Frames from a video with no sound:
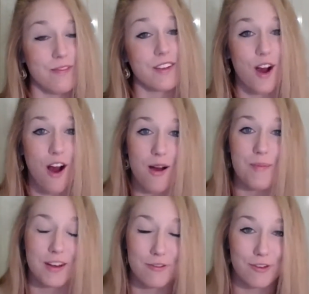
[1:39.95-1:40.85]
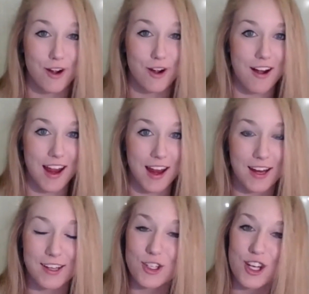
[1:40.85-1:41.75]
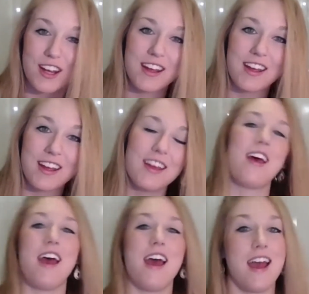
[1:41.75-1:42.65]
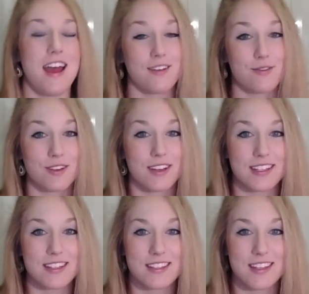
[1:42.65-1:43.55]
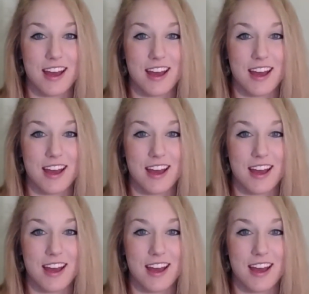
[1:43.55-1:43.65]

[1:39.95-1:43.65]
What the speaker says: common for our age. And for this